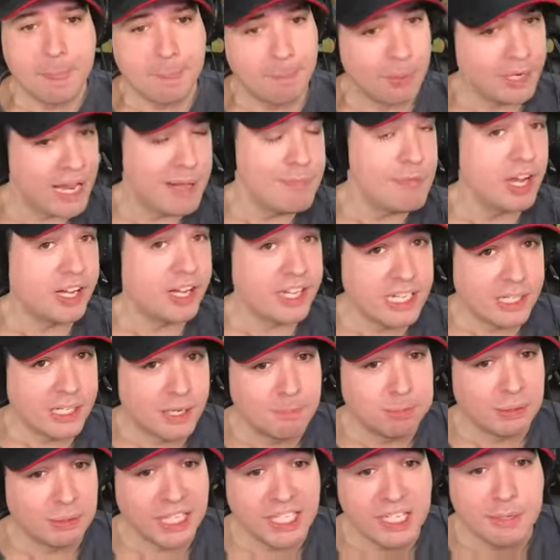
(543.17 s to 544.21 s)
But I'm not going to
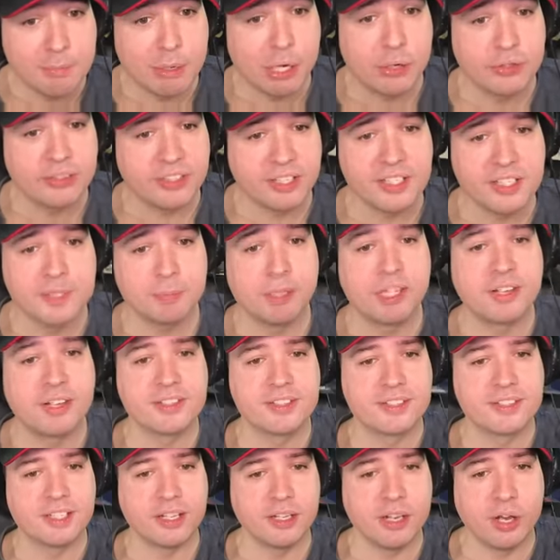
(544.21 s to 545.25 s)
complain about this
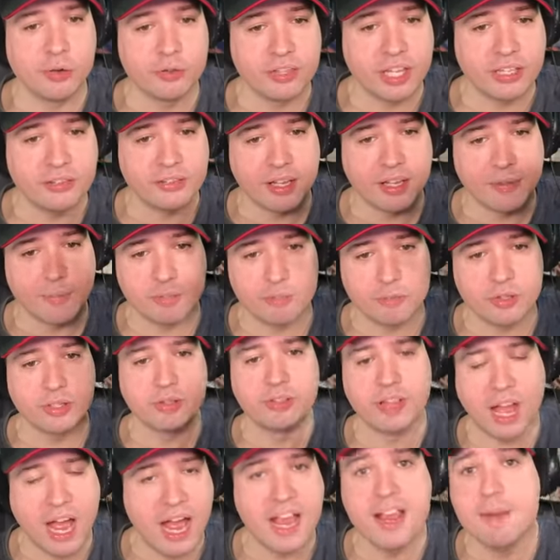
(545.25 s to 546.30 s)
because, you know, they... they
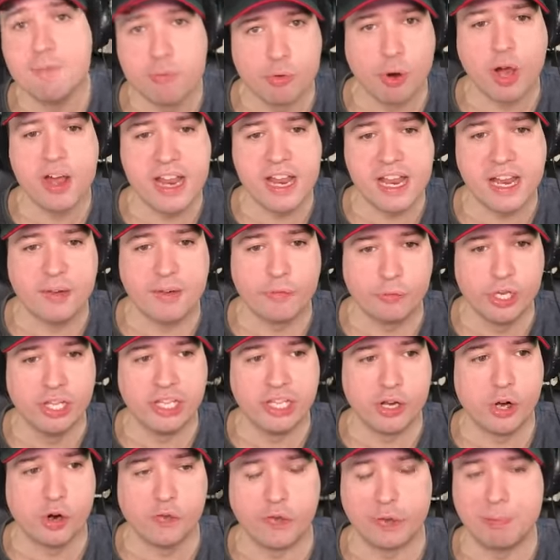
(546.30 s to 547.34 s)
I am running a
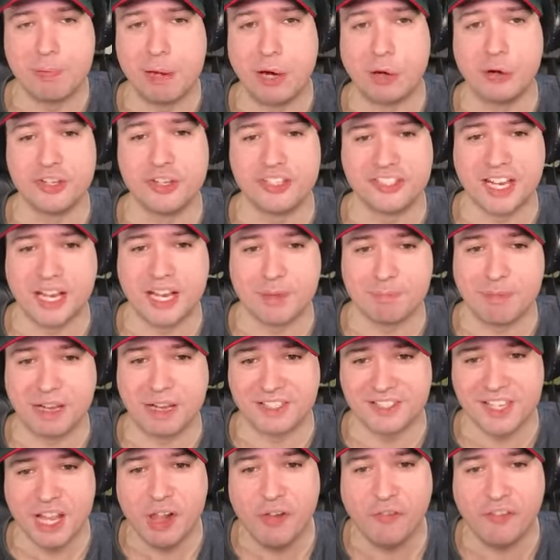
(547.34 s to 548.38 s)
really overpowered setup
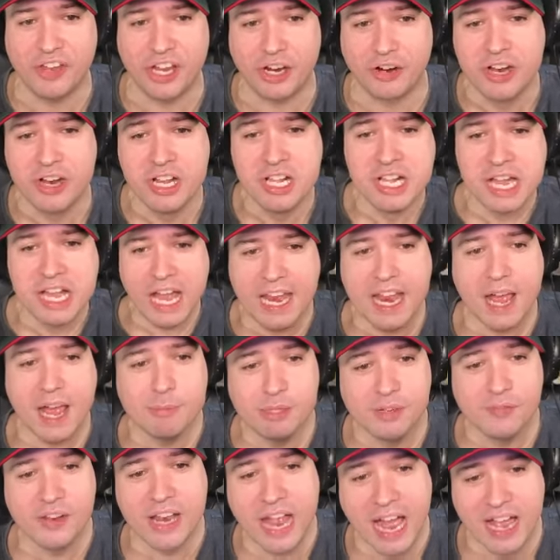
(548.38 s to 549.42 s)
myself here, and
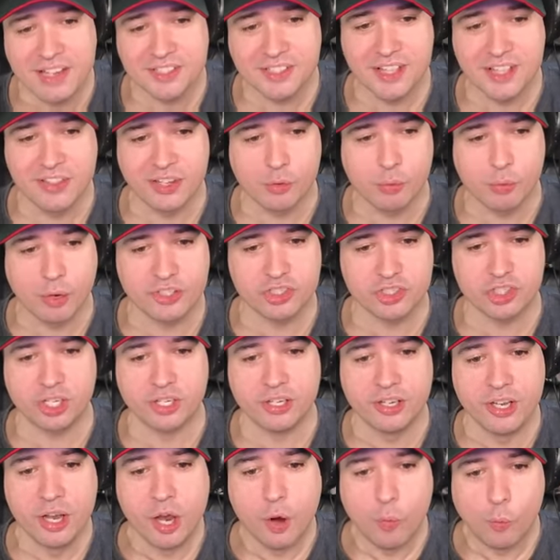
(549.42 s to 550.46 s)
I'm even asking the
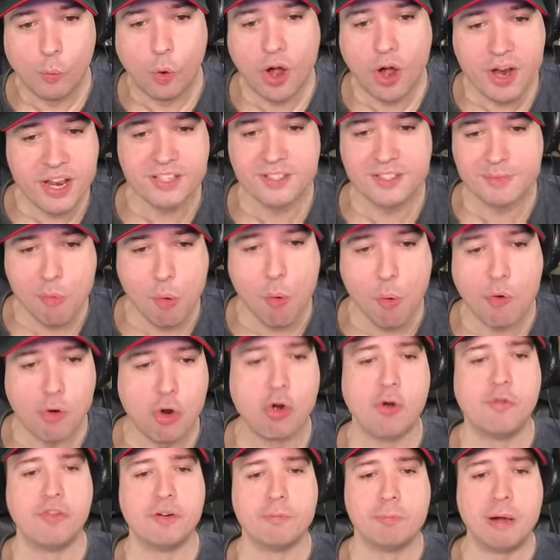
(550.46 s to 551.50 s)
question, what is more
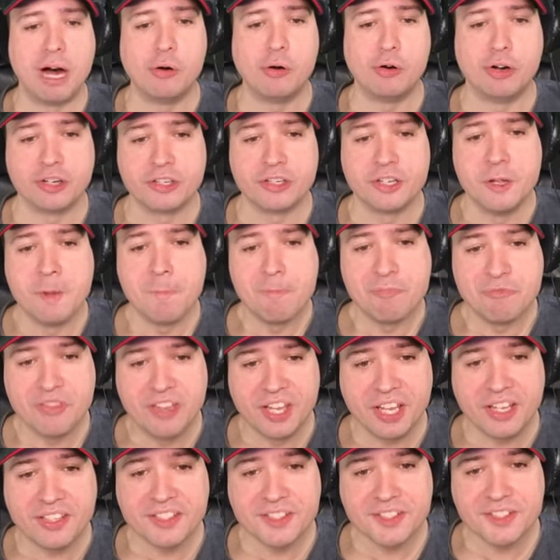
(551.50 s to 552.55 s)
overpowered?
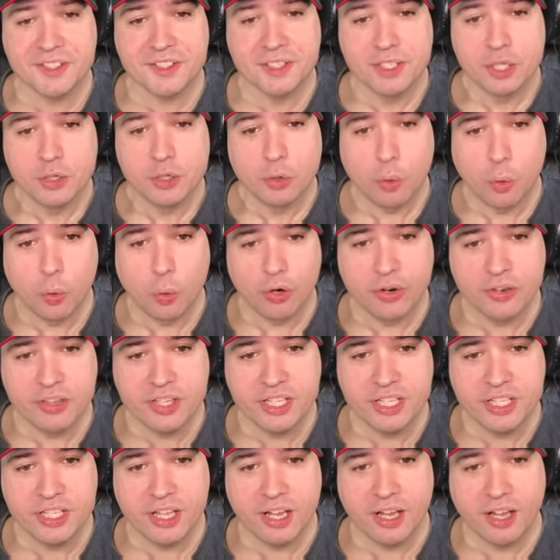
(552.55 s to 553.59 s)
This or
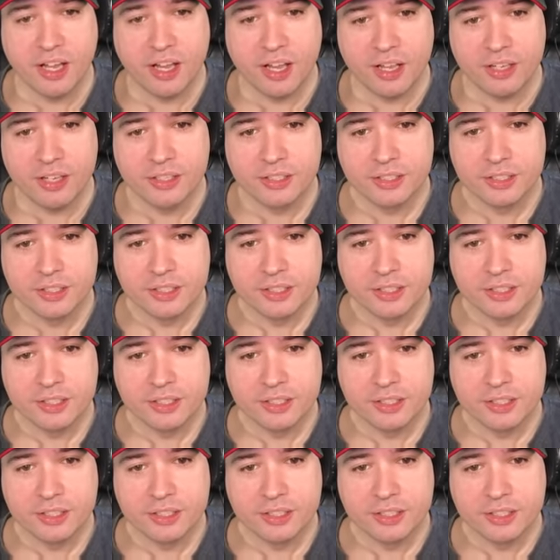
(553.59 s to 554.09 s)
the, uh...